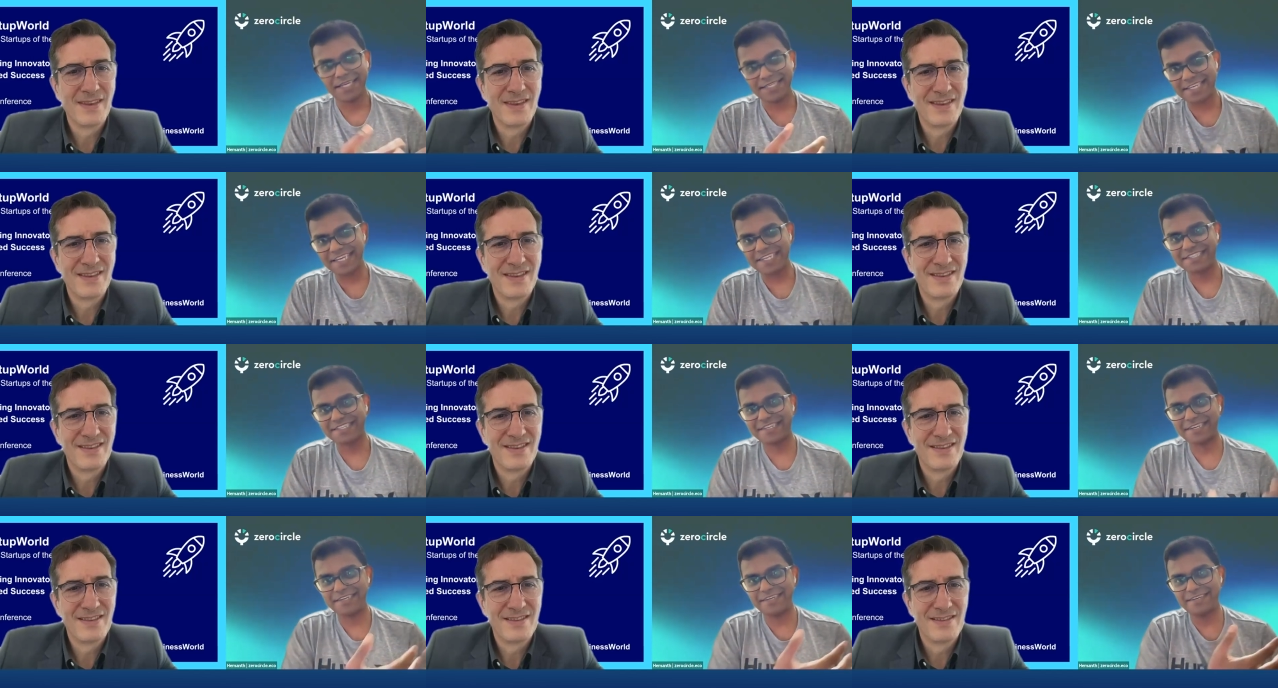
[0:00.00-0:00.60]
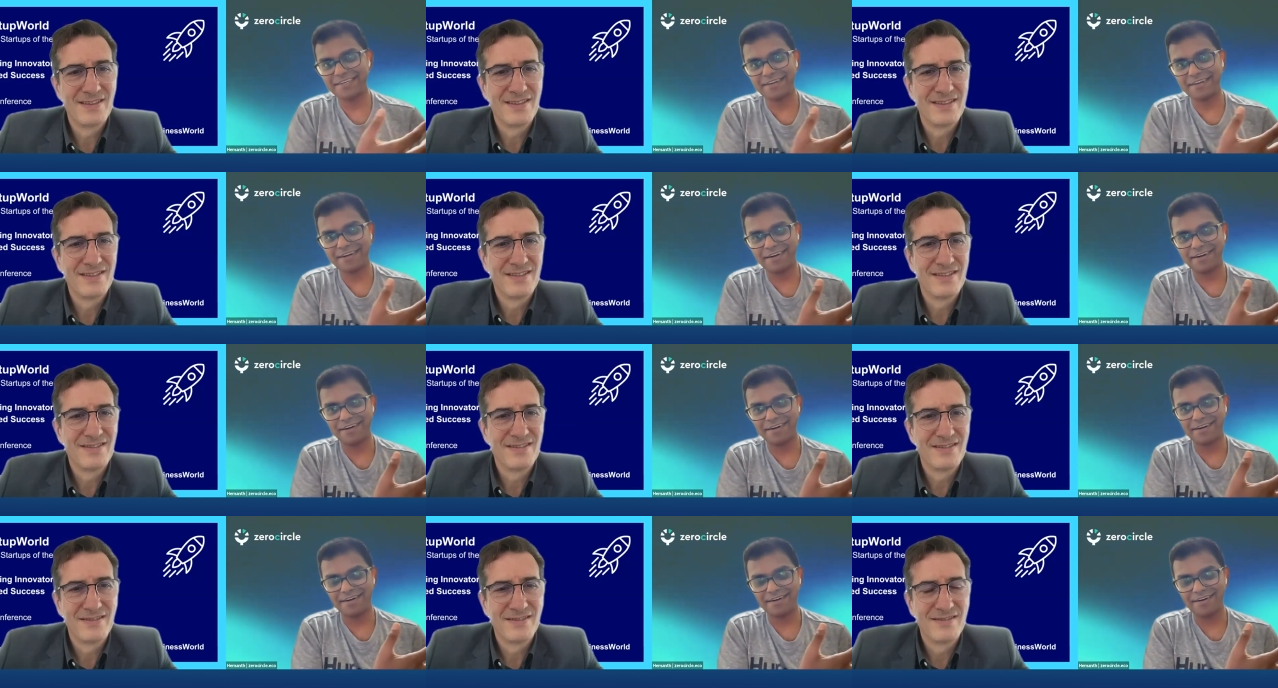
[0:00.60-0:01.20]
Speaker 1: essentially uh,
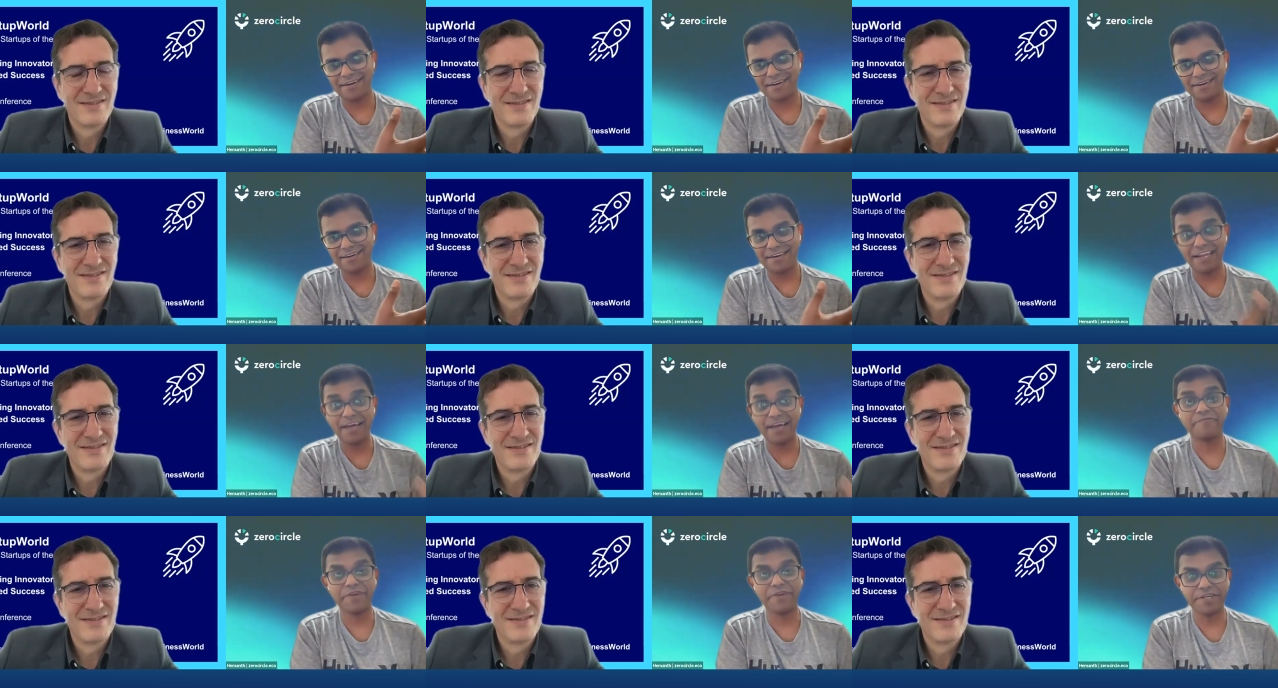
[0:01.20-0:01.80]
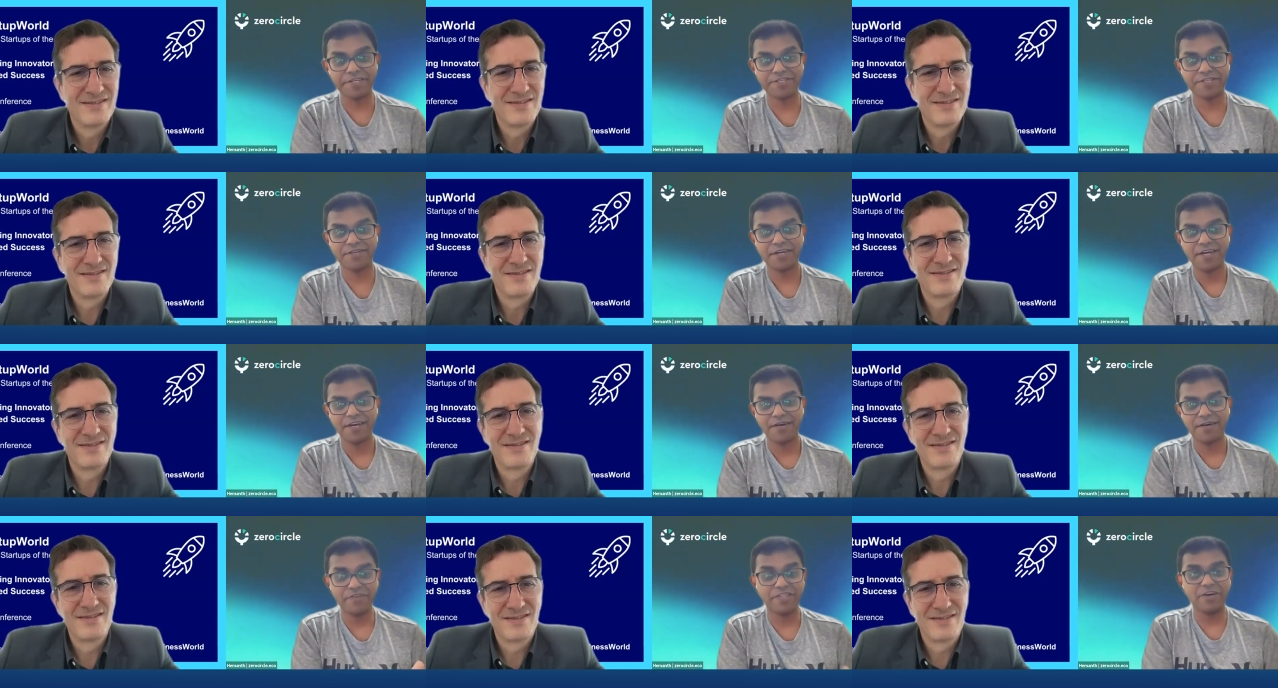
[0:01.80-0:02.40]
uh,
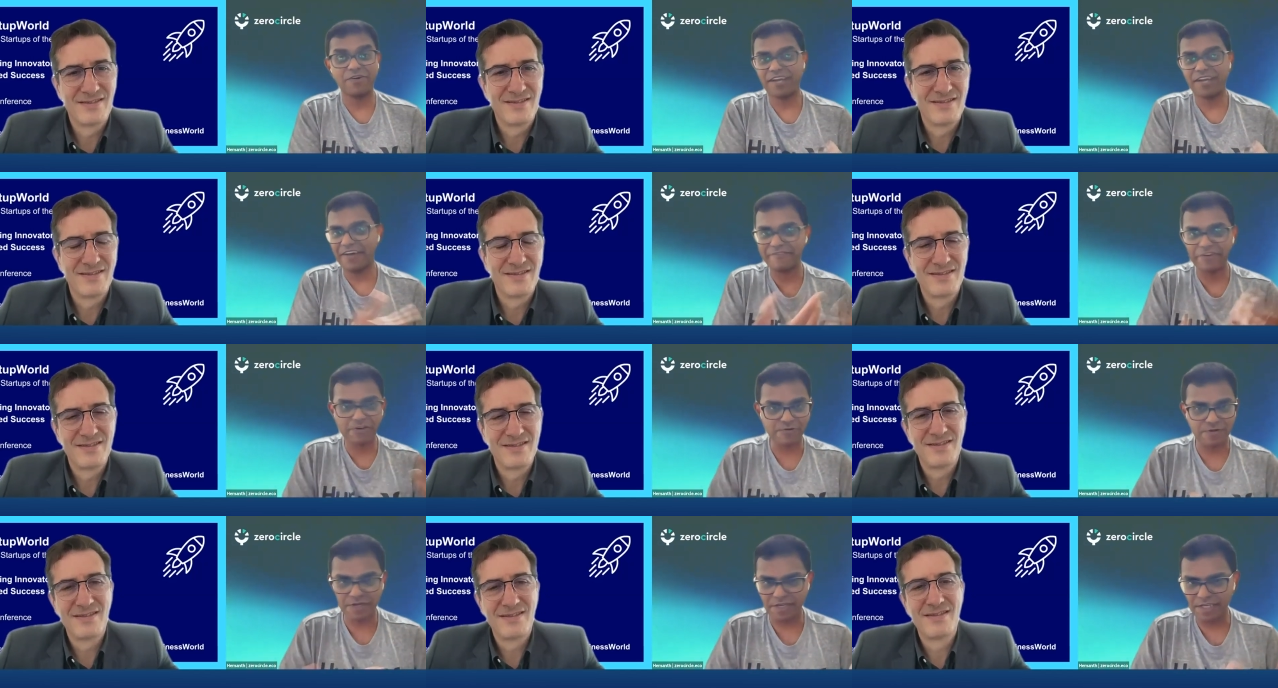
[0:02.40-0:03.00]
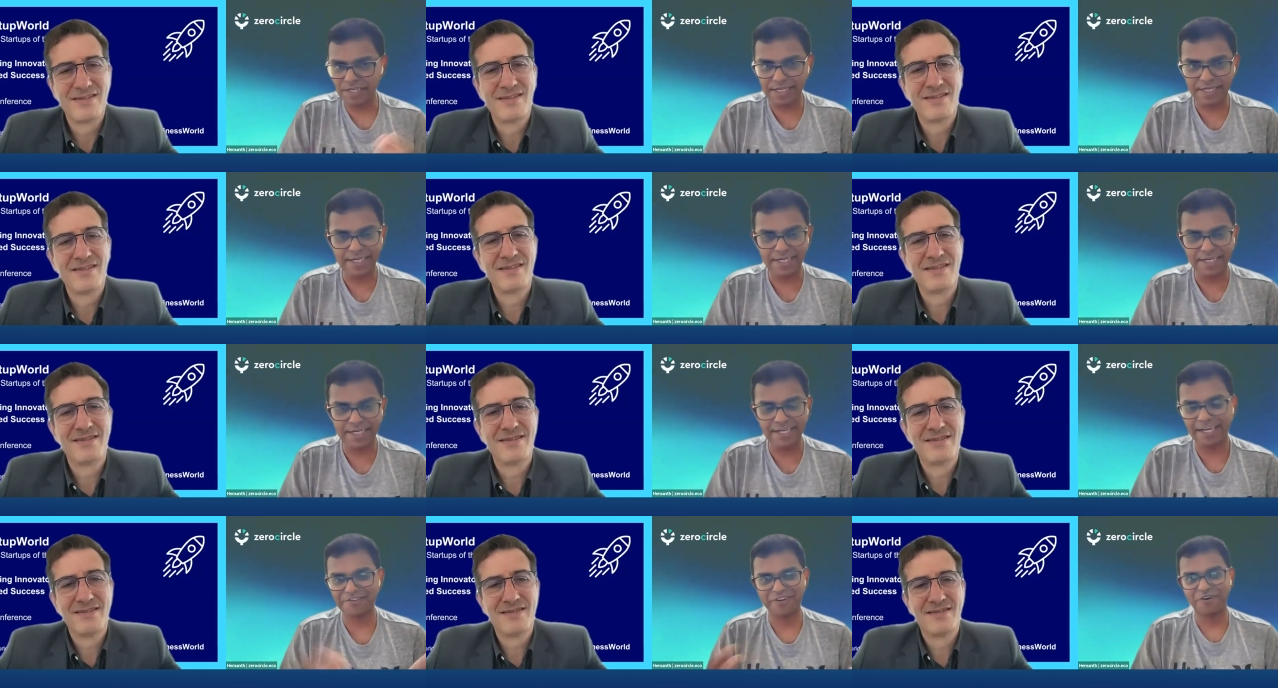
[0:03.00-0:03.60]
leverage without having to
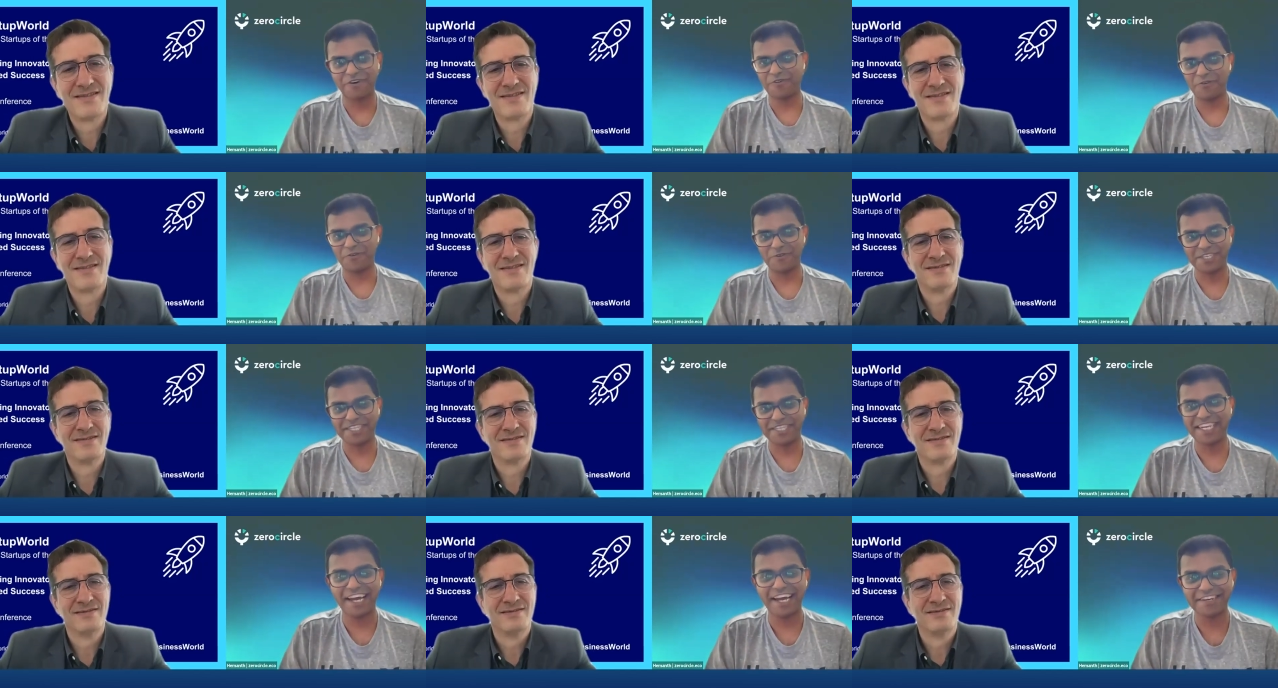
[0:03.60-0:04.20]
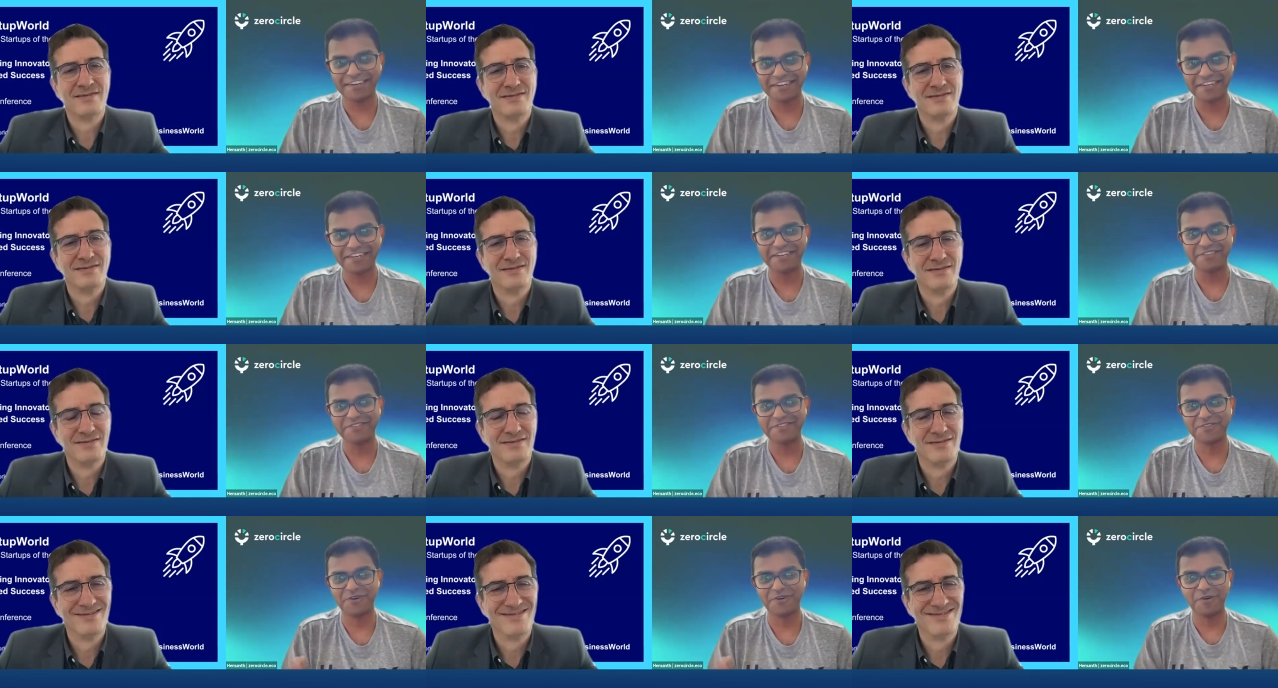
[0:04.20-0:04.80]
recreate you know, our own standard here.